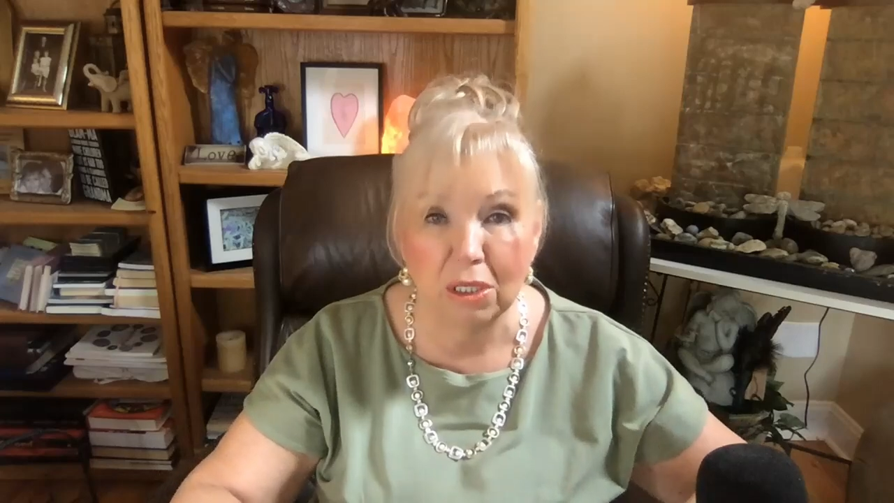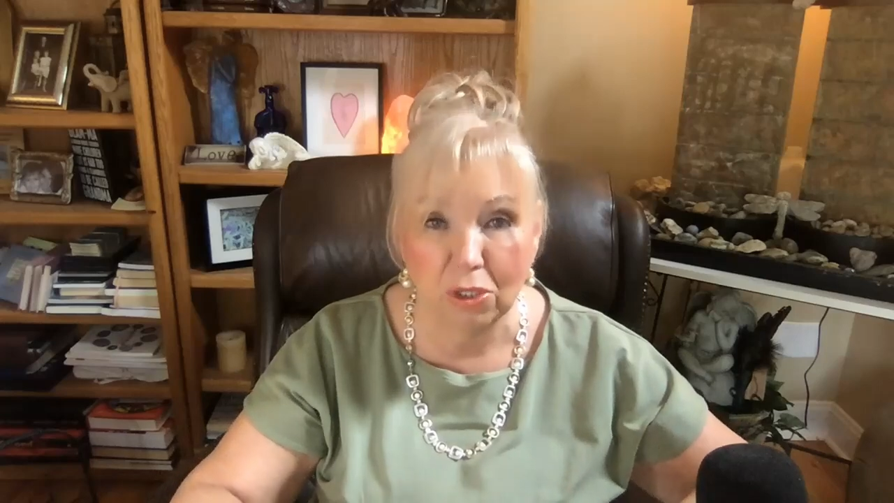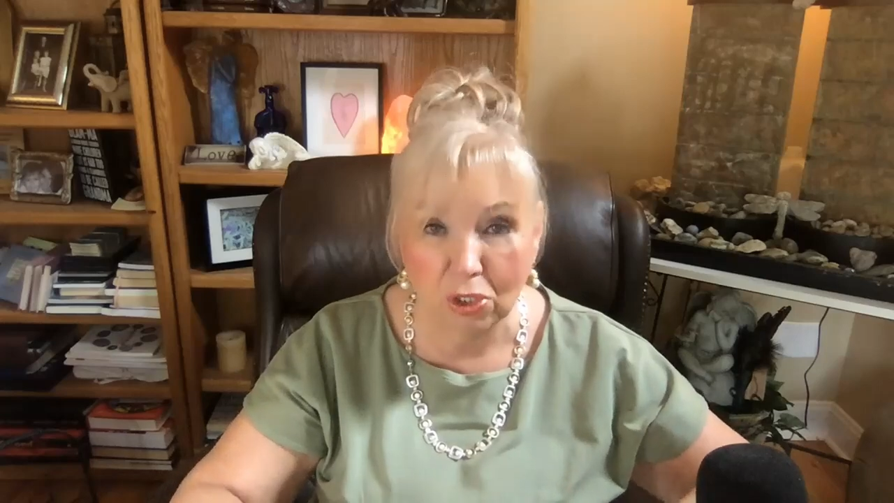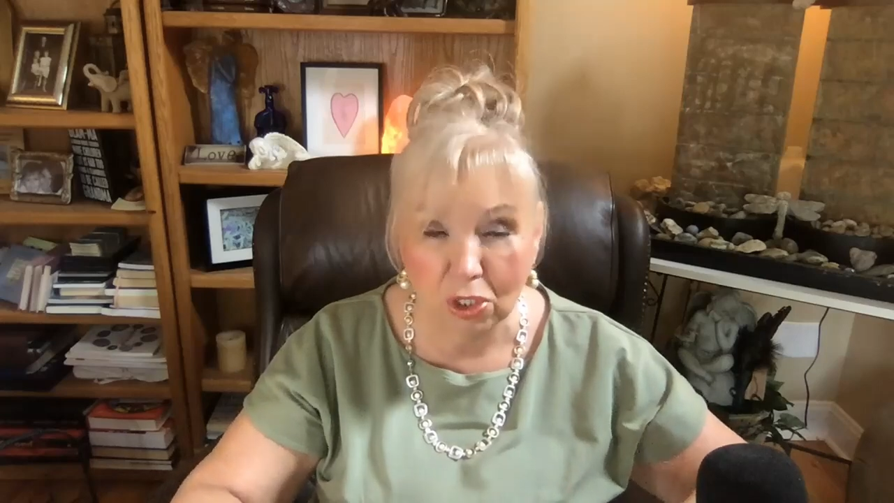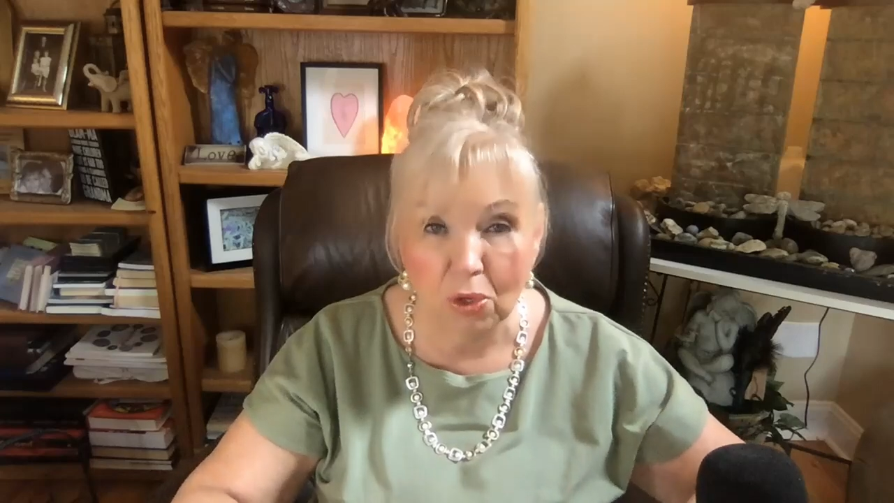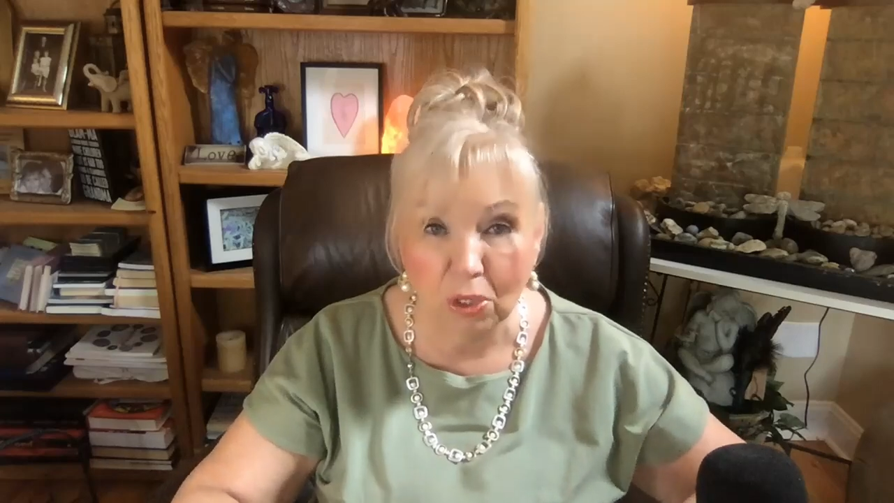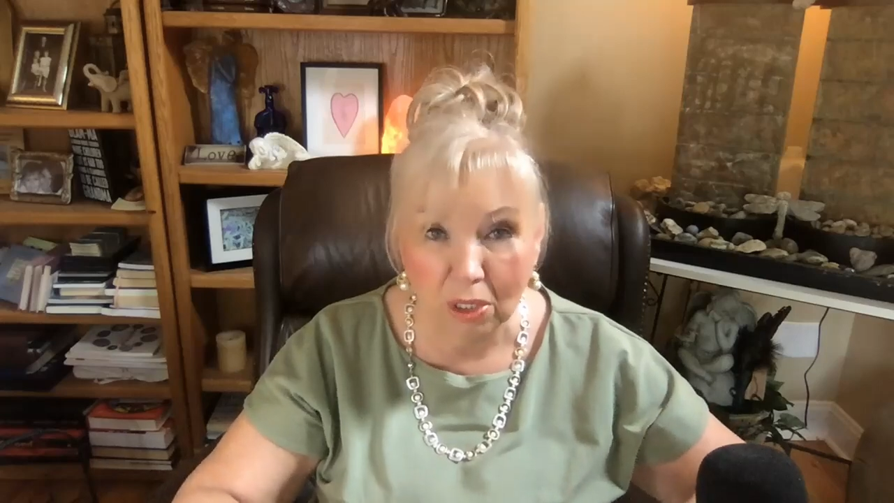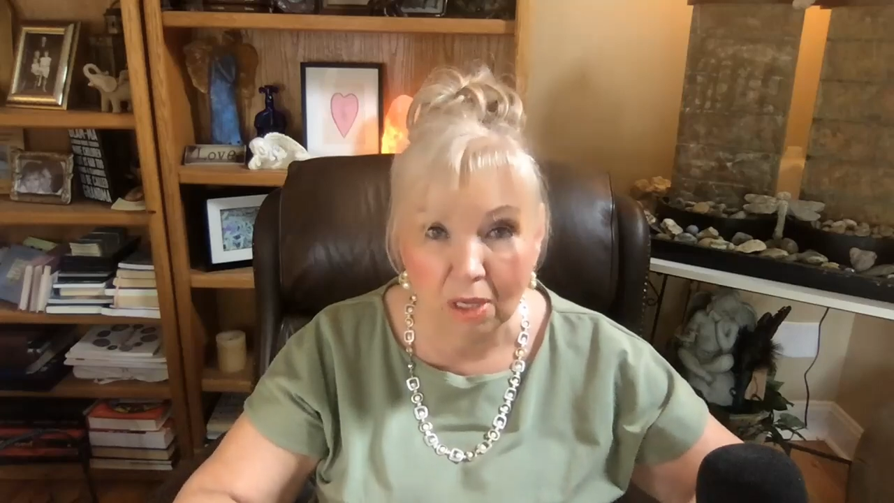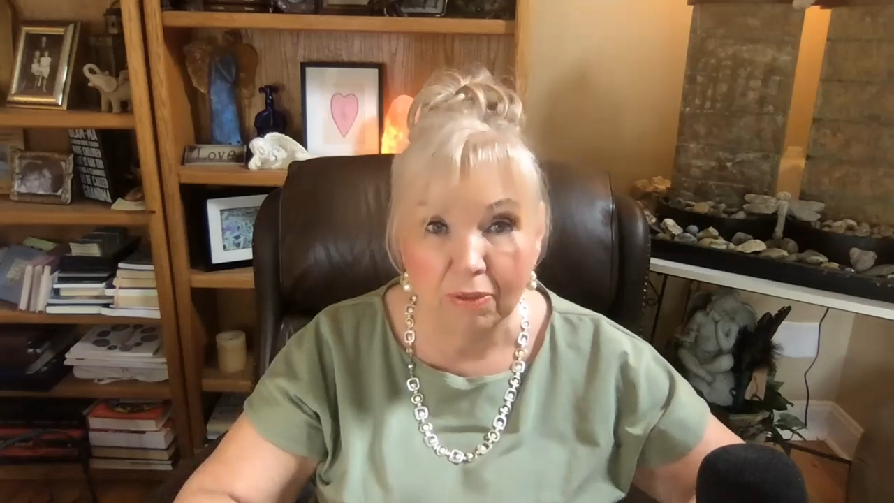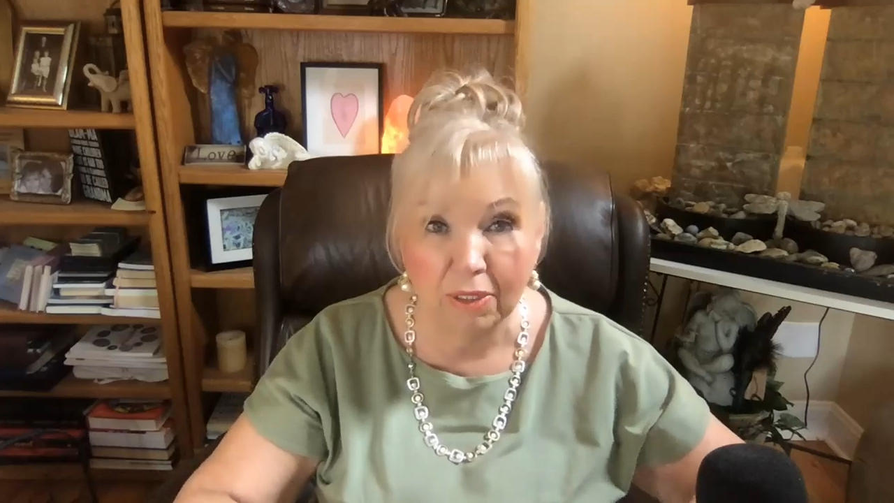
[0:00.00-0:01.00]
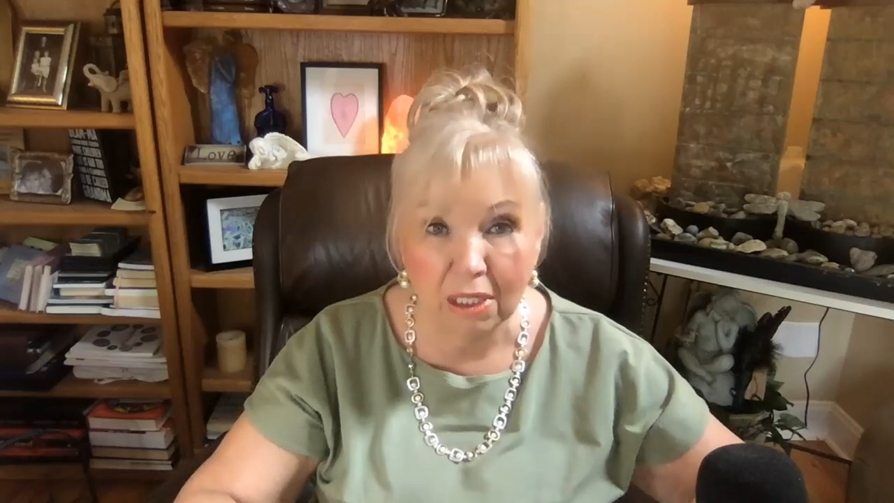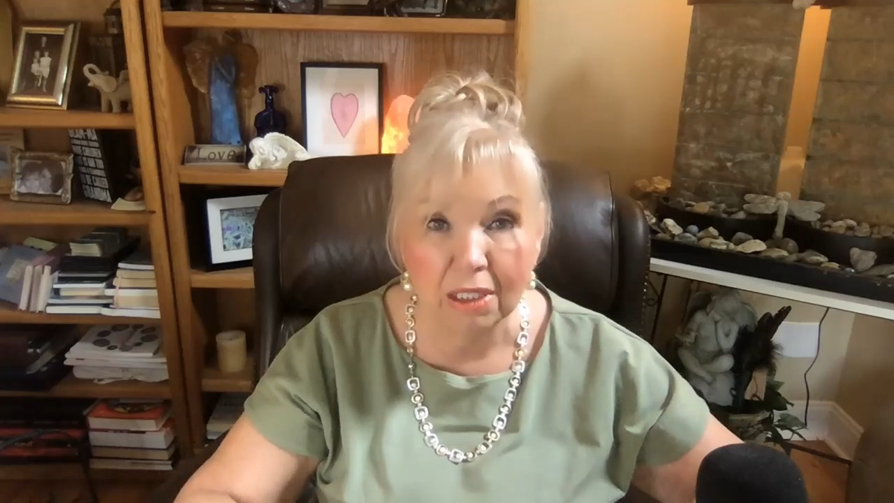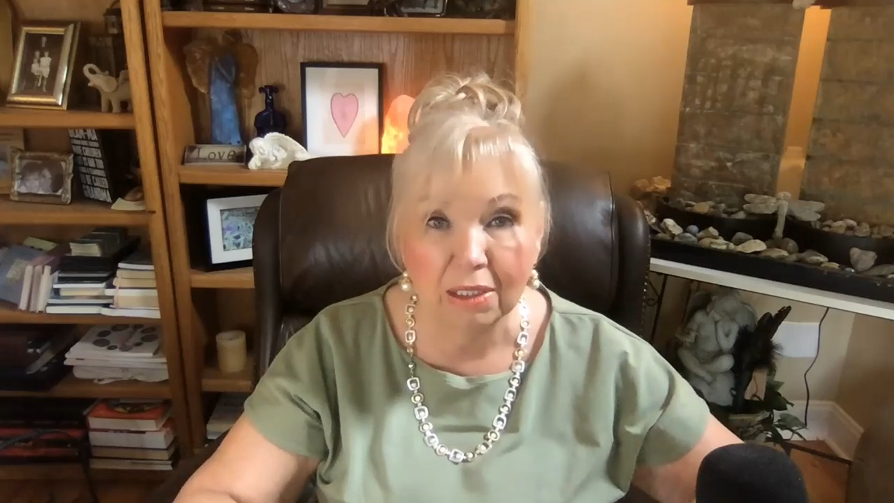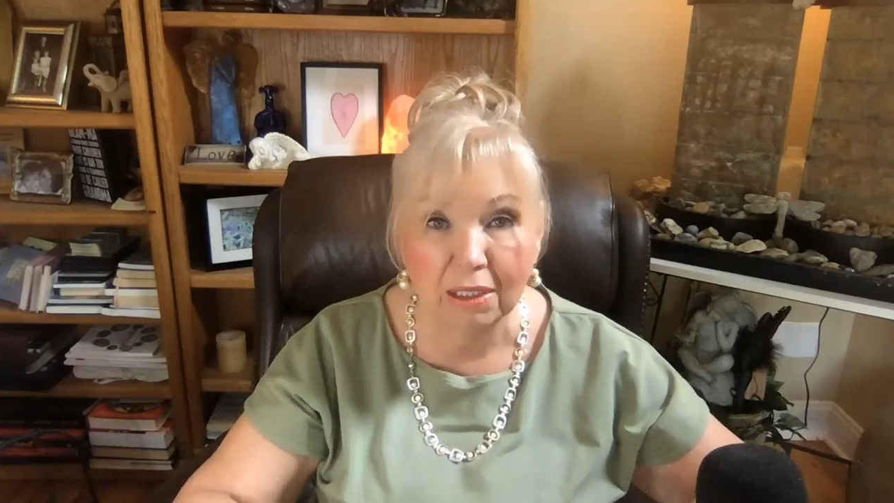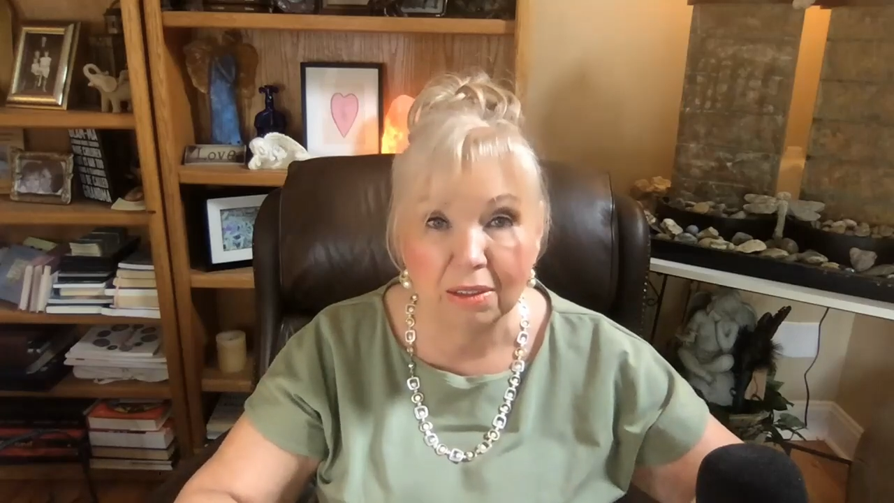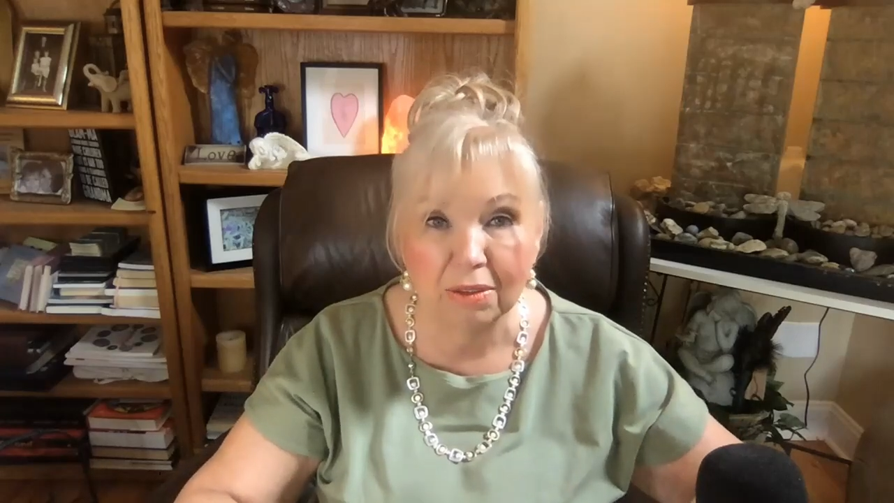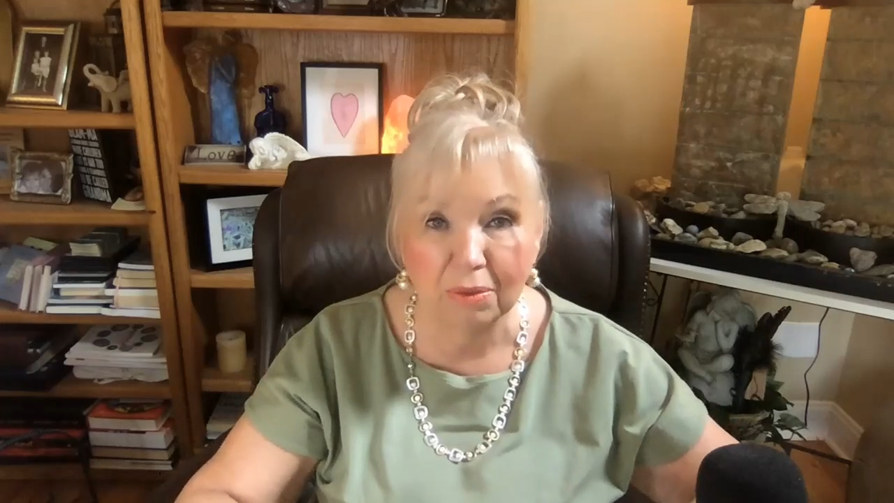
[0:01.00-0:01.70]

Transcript: into total love and healing.